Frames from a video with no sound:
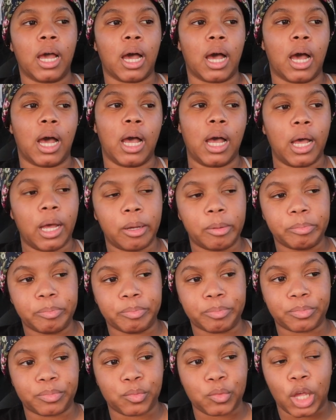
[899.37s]

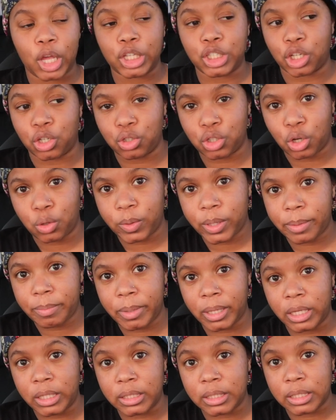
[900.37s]
Um, don't know what it
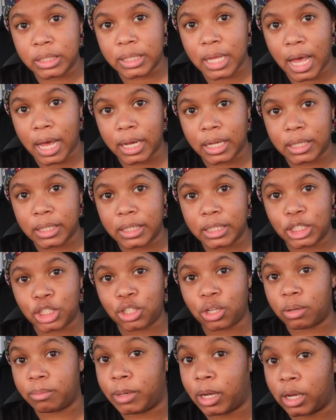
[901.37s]
means exactly,
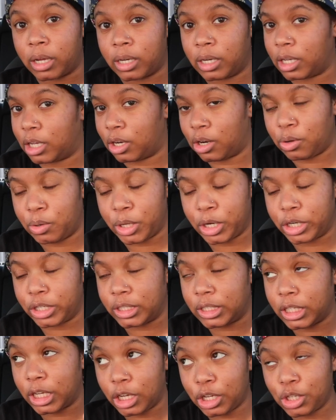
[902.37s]
so not gonna get on here
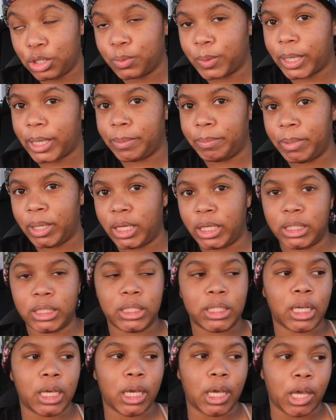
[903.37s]
and tell you what it means,